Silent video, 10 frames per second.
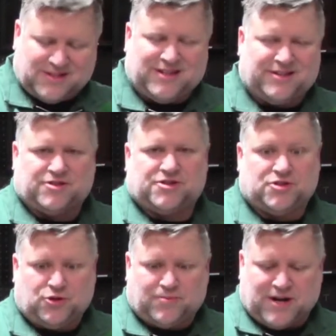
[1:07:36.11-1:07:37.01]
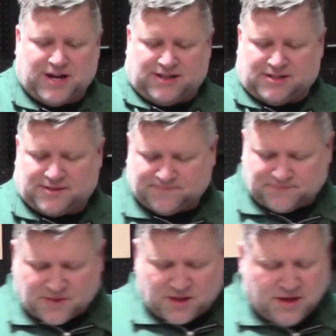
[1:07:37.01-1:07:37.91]
and they're super nice.
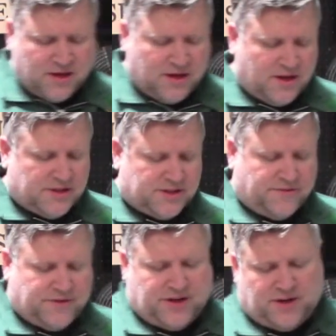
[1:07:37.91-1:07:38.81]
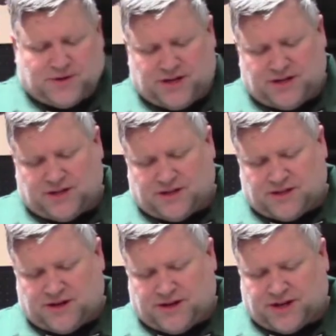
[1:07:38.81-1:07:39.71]
So if you need one, there
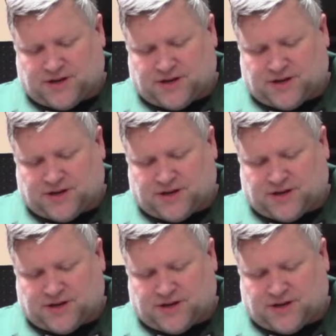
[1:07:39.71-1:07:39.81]
you go.